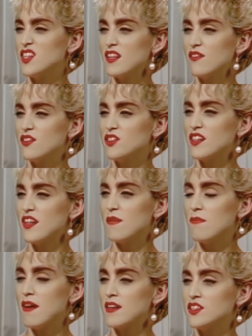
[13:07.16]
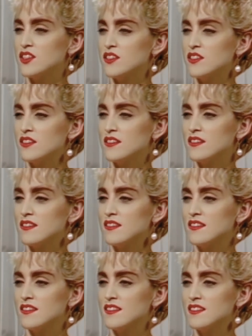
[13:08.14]
I don't know. I guess I don't
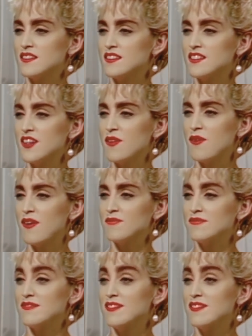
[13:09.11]
watch television